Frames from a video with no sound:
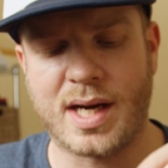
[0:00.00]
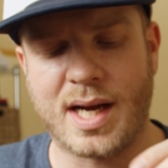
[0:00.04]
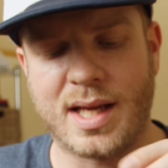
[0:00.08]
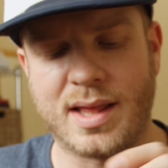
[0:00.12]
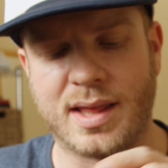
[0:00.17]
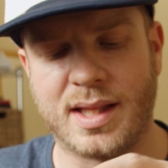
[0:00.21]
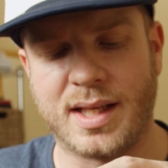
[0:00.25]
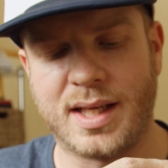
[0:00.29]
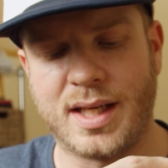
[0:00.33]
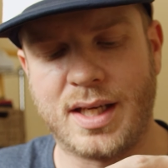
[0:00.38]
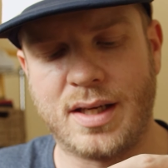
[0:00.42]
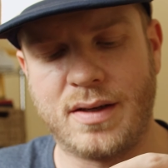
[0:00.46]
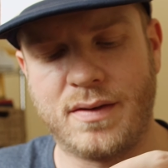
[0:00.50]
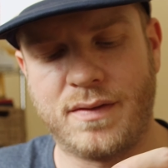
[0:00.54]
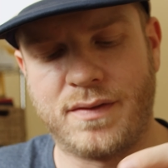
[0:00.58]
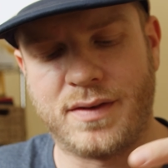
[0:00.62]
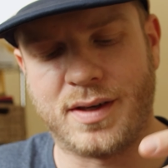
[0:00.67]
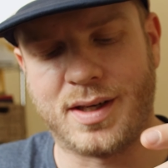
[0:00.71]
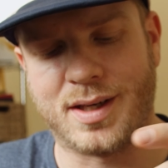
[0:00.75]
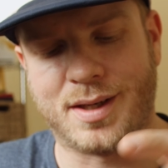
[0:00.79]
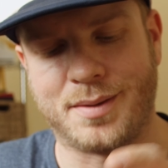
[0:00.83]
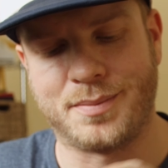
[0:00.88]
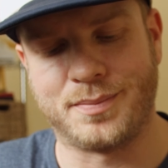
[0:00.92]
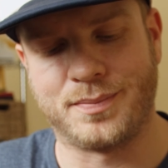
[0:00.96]
I live,
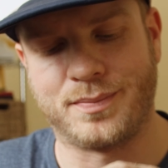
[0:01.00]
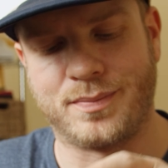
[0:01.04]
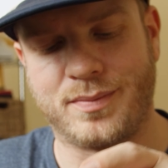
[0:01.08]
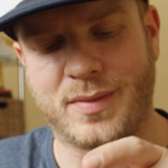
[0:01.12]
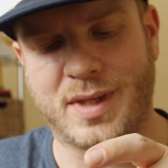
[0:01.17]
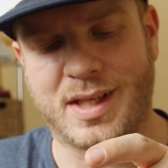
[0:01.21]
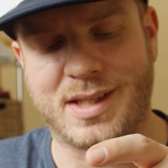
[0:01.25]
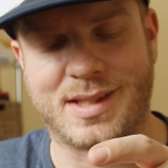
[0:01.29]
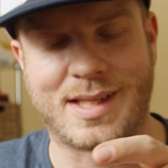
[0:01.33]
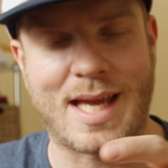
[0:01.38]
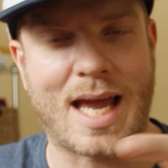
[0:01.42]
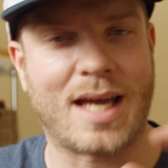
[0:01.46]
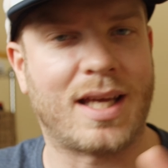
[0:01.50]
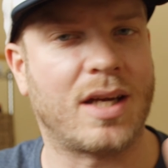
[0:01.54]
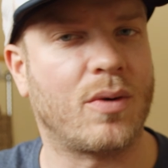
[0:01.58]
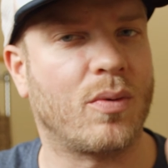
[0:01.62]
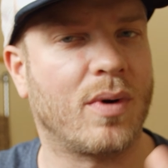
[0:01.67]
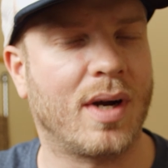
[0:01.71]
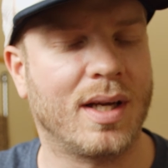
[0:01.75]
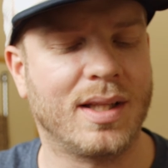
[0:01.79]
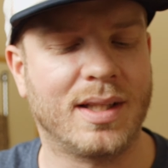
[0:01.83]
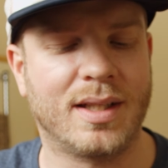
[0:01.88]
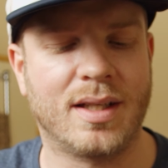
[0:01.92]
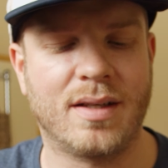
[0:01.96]
exactly
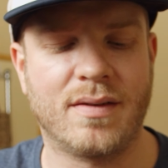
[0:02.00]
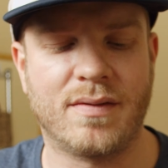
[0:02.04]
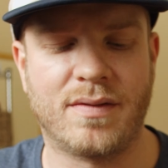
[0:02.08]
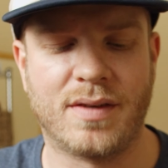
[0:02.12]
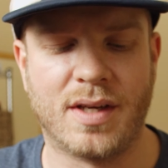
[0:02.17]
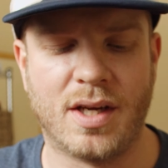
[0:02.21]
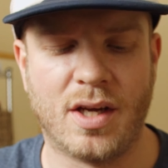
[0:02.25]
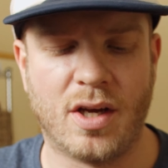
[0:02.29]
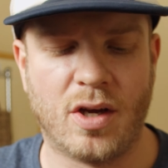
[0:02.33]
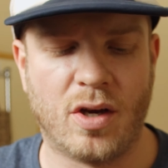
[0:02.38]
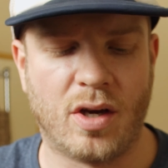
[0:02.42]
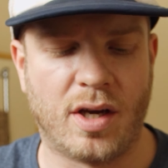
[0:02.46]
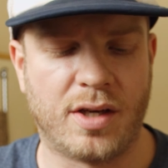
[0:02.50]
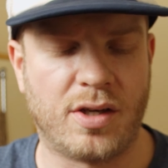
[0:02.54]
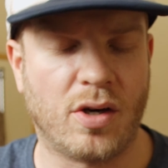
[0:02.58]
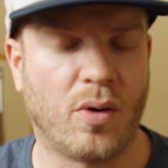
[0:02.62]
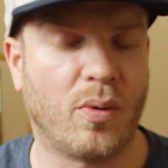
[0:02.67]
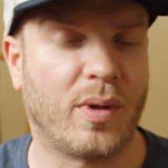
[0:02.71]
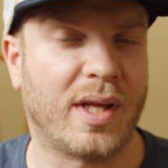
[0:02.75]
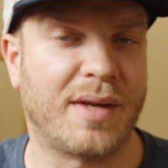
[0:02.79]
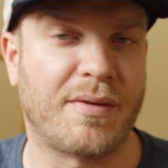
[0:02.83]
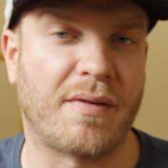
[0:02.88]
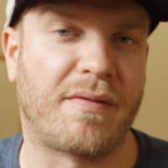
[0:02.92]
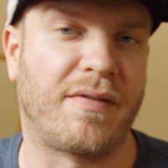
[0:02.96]
where I live, I
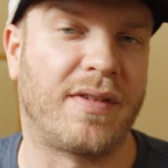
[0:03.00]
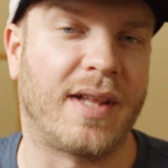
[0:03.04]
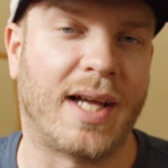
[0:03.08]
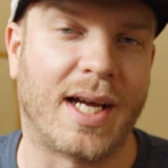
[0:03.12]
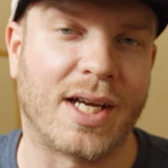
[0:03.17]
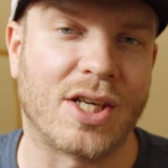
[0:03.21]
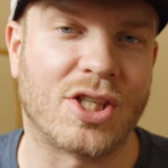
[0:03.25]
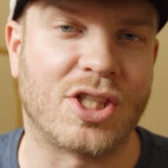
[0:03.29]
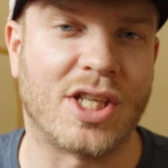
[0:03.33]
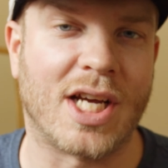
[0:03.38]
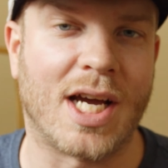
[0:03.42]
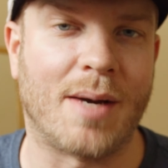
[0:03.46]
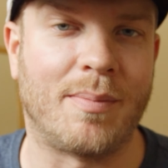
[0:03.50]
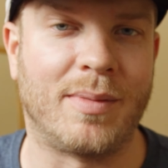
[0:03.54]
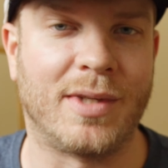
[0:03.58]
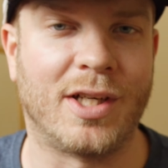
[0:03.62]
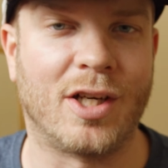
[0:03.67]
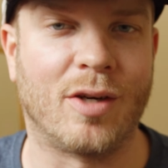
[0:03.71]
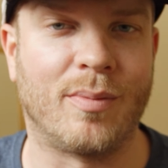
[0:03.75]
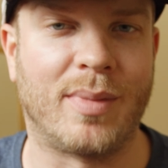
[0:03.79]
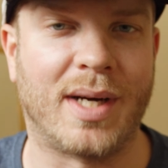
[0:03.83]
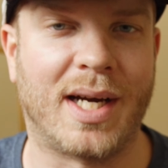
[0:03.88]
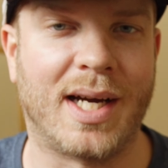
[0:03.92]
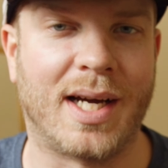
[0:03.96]
don't really have a fly shop
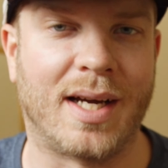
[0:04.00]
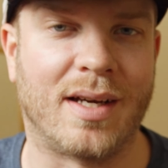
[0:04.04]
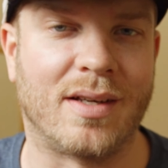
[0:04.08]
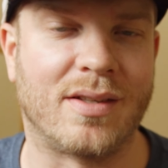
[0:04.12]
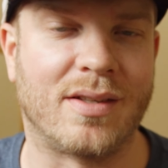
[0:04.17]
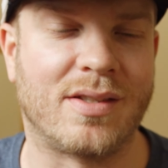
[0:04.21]
nearby.